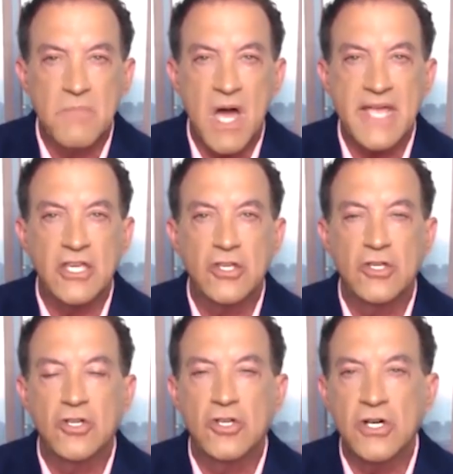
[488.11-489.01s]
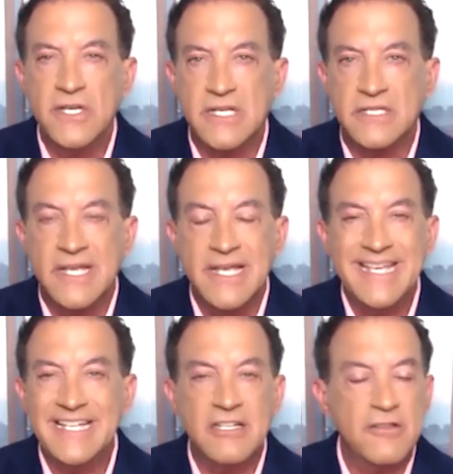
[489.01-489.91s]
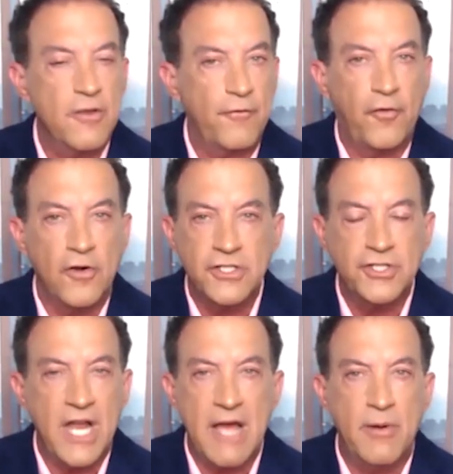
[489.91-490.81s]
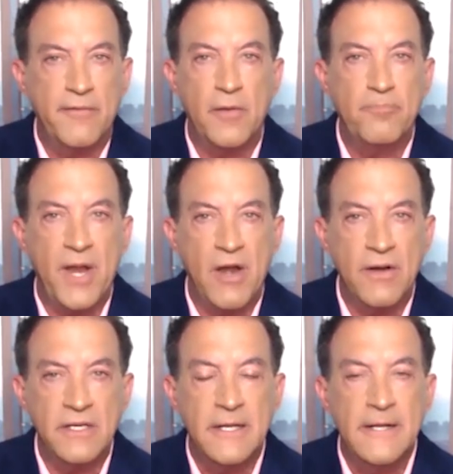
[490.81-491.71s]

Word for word: My goodness, isn't the first job of a parent